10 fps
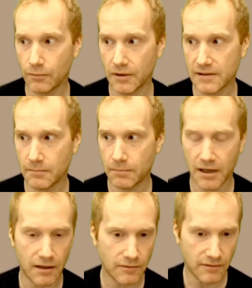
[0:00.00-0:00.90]
what it's
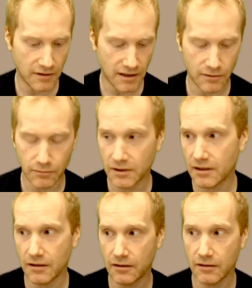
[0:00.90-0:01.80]
about and how we
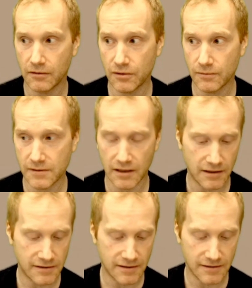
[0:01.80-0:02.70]
can
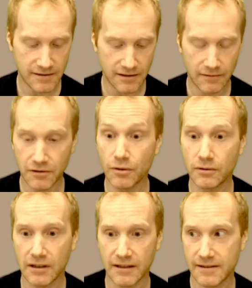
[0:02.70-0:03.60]
utilize
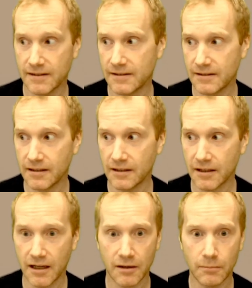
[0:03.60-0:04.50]
it in a
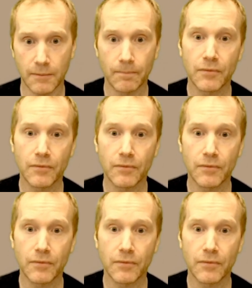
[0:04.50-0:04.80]
game.